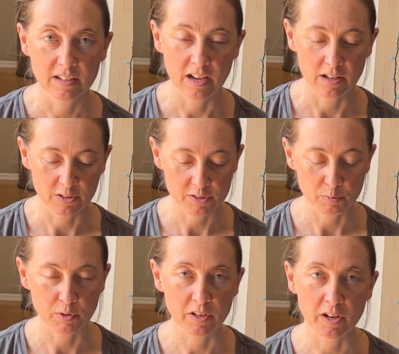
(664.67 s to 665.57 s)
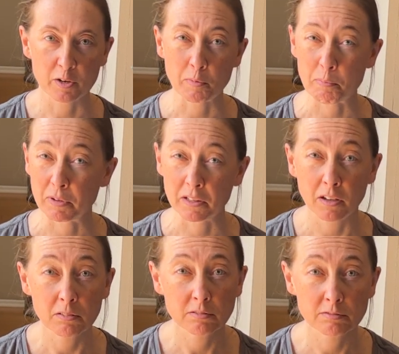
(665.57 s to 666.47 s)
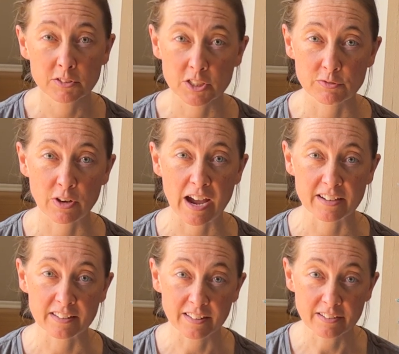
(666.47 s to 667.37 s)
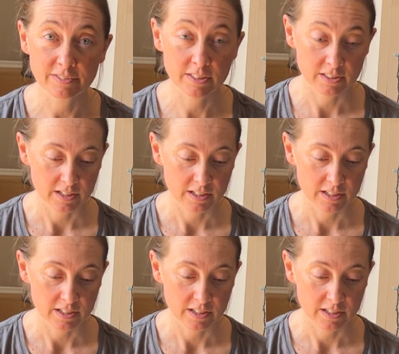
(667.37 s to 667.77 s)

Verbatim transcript: I'll also put it under my pillow just for added lift.